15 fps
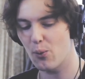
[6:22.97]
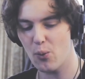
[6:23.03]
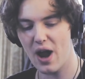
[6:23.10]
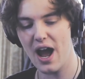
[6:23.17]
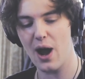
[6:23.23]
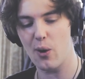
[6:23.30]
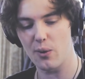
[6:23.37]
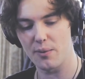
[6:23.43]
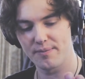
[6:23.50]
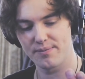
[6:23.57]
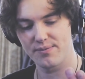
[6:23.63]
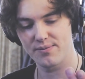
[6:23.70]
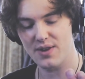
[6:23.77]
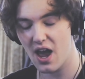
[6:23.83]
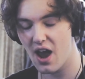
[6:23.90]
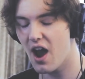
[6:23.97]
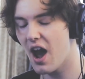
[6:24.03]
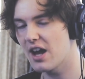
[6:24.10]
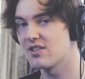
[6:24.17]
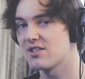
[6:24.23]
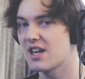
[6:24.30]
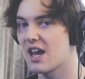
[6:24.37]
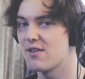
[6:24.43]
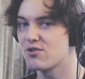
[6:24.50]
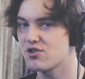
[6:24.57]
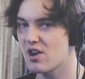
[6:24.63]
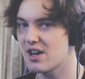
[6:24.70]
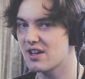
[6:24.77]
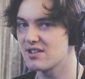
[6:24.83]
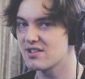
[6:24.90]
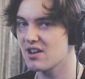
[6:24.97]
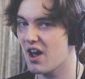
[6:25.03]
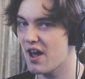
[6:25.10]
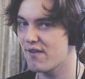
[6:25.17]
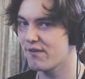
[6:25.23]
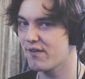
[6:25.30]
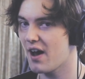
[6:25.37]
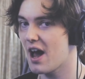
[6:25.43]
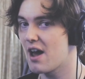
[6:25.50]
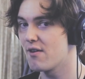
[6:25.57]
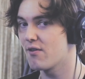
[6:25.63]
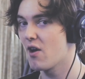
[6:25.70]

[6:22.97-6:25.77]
wow. I just gave Stray Kids a high five.